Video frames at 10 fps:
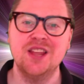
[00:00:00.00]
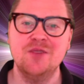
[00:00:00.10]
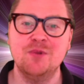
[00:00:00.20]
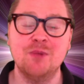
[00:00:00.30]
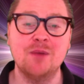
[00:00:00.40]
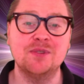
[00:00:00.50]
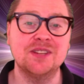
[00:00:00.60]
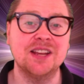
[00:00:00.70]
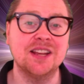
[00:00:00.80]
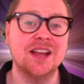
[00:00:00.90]
We might be
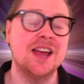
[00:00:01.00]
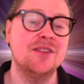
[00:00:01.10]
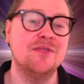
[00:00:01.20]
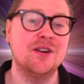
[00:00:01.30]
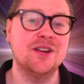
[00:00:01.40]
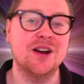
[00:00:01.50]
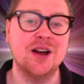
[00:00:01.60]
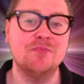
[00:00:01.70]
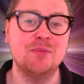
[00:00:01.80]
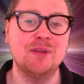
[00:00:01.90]
seeing a very high
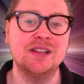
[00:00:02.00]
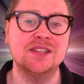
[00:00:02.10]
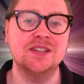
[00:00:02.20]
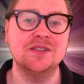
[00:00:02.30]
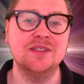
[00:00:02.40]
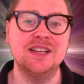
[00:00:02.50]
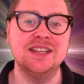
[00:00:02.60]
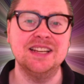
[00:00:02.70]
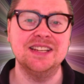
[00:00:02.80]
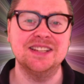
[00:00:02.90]
propensity of
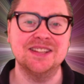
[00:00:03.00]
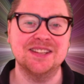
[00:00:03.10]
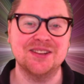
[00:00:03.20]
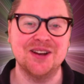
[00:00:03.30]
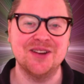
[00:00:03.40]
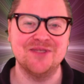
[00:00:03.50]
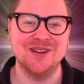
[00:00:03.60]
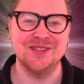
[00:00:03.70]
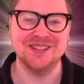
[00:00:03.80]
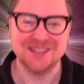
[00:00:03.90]
ETs in the sky
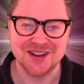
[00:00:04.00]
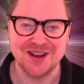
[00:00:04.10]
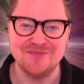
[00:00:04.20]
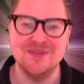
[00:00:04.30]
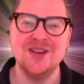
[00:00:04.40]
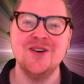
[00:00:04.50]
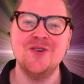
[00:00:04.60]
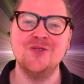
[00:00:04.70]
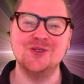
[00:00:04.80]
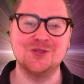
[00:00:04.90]
around this time,
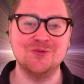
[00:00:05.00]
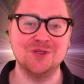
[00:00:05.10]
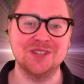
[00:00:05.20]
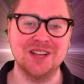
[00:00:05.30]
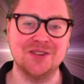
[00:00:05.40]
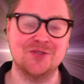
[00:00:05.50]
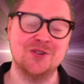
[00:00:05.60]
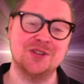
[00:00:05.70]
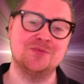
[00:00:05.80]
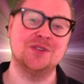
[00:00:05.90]
or towards the end of
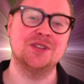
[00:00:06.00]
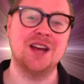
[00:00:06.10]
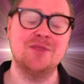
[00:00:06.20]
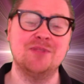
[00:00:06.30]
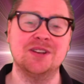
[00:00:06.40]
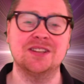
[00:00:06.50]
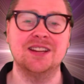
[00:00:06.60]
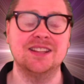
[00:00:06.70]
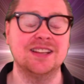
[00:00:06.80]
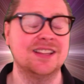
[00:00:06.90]
Christmas. I personally
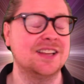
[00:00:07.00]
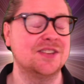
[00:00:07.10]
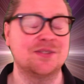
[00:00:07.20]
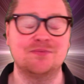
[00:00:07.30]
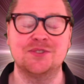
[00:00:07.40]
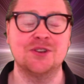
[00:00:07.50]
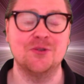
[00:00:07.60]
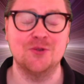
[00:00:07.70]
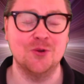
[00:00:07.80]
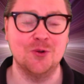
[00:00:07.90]
think that's so
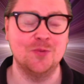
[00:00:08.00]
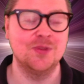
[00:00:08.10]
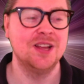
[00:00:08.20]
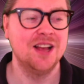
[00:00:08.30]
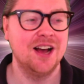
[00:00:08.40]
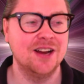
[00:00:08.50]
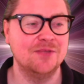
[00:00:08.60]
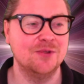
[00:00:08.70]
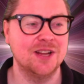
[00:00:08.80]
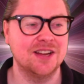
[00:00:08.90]
cool. I love
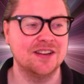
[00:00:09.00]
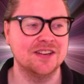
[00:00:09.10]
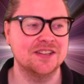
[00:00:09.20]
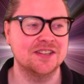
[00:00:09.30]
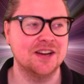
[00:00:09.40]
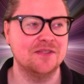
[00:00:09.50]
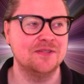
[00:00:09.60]
all that kind of stuff.